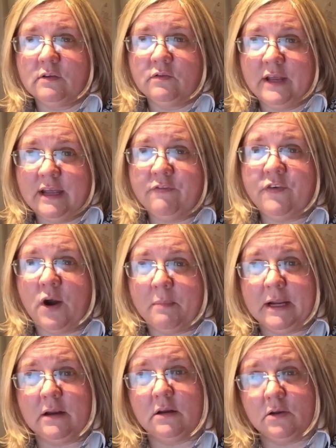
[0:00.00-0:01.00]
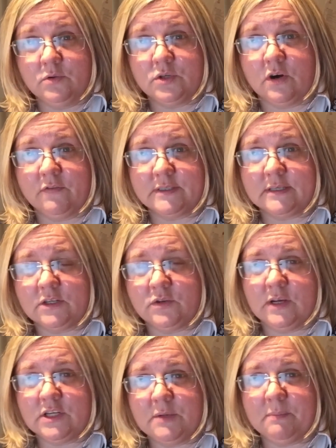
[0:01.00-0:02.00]
reaffirming closure of a
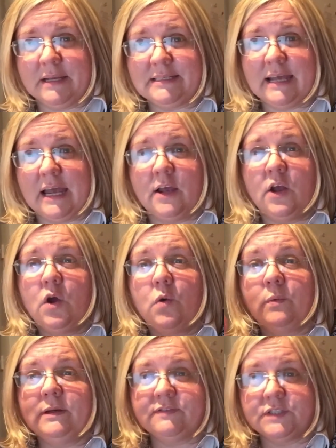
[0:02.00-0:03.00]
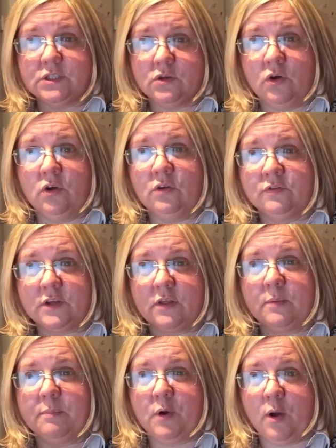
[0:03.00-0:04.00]
situation by saying, we've solved
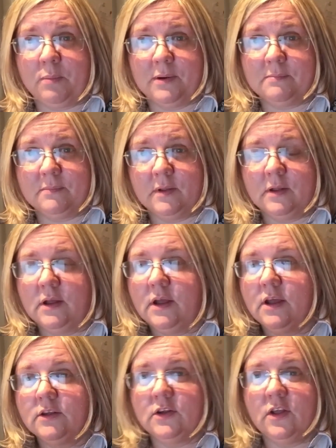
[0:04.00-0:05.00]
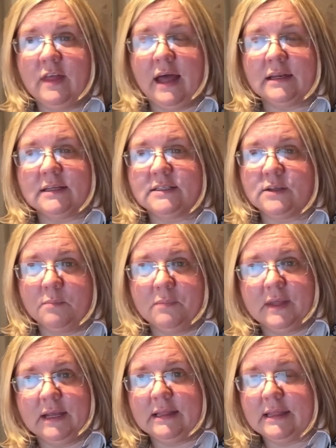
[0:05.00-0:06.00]
the problem. Now that is
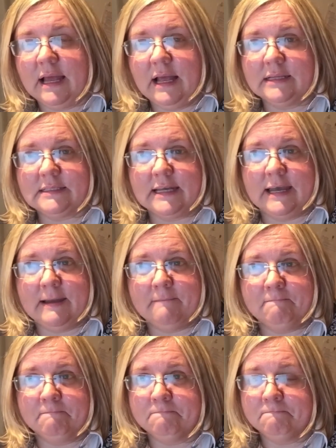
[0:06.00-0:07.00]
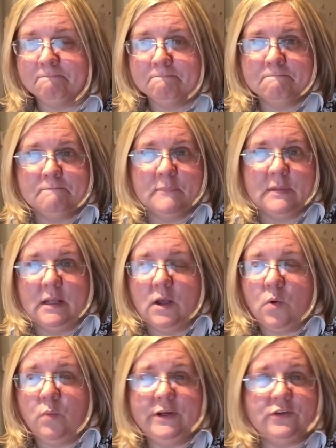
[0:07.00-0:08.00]
something that
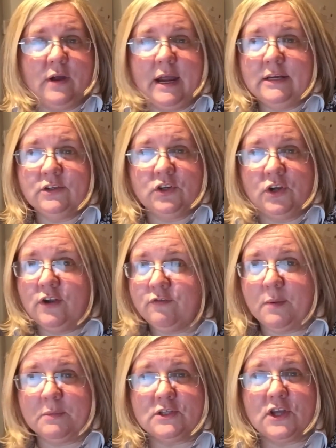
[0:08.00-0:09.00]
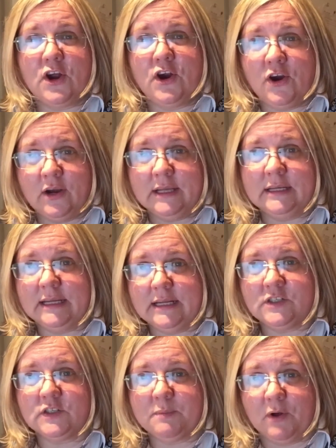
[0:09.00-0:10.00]
we try to do from as early an
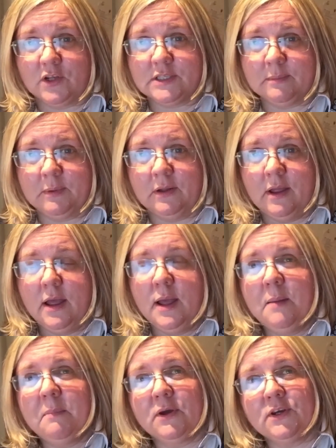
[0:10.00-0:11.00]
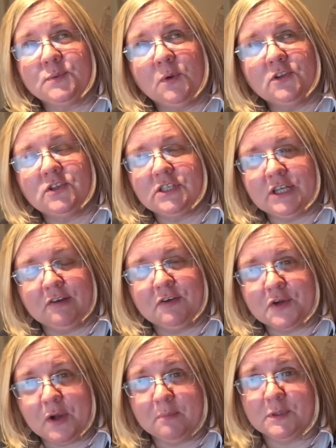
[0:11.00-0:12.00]
age as possible, because once the
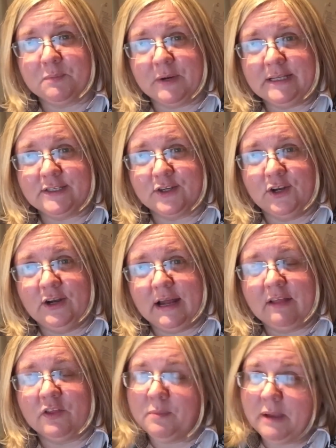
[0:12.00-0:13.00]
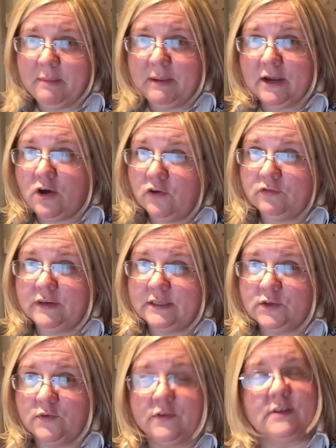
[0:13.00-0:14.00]
children come to preschool and there may be a
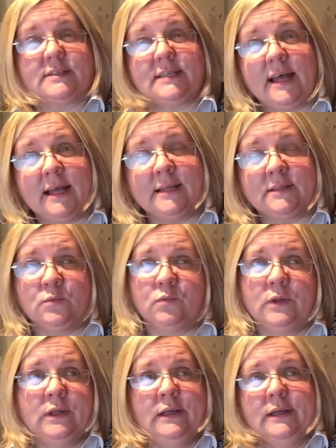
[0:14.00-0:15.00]
conflict over a sand